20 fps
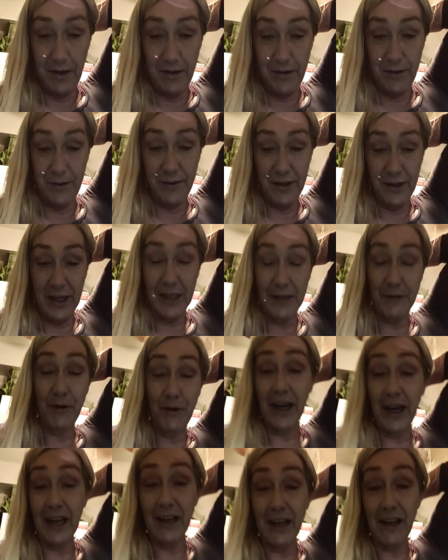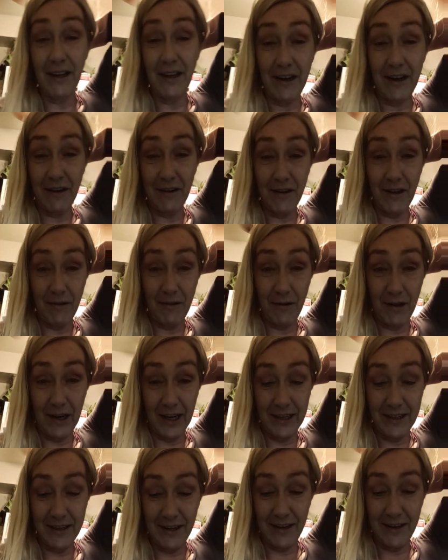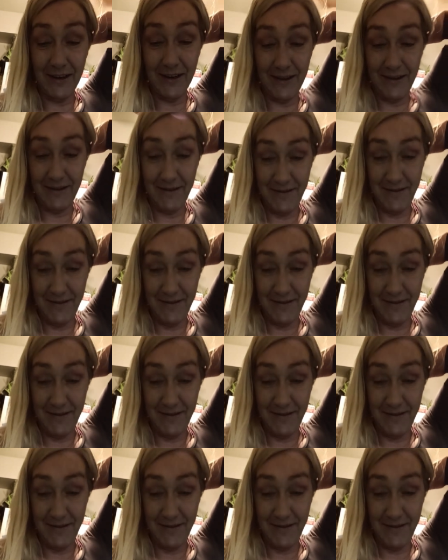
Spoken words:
Because we're analytical, we like to learn.